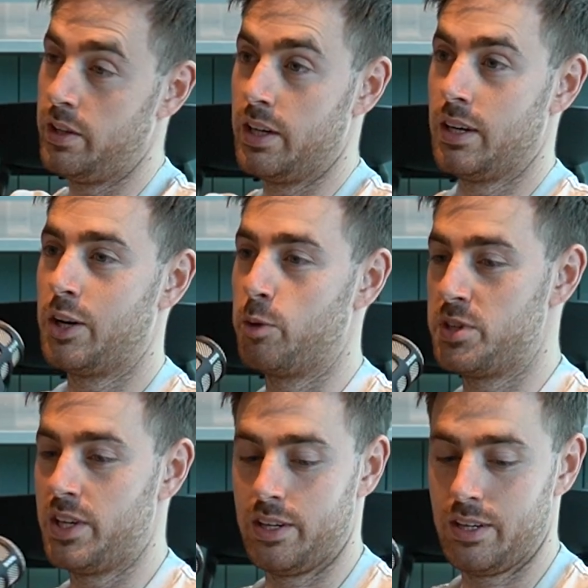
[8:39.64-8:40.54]
Yeah,
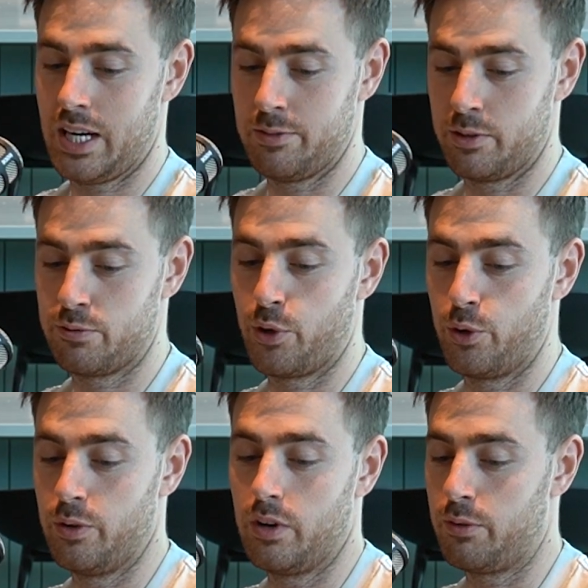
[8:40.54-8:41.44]
100%. Having
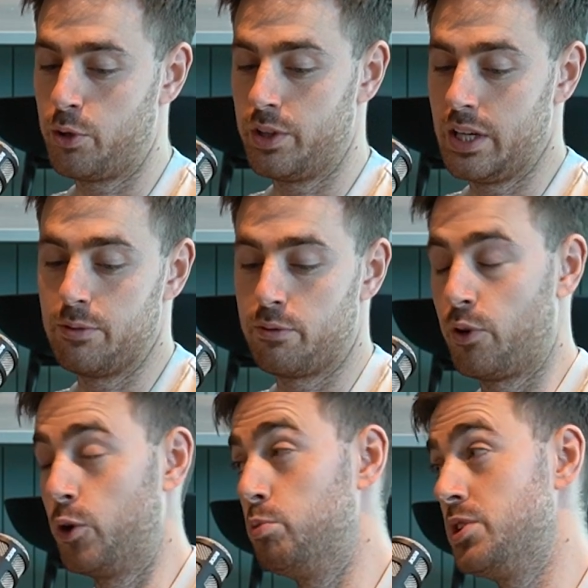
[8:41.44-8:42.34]
flown, I've only ever
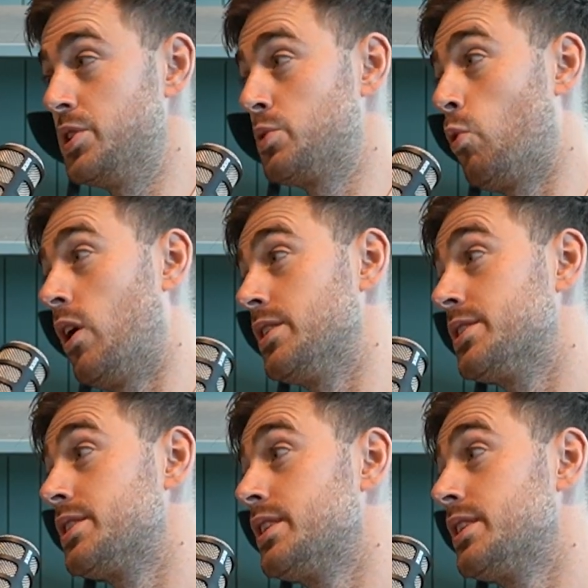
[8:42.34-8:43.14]
flown business once,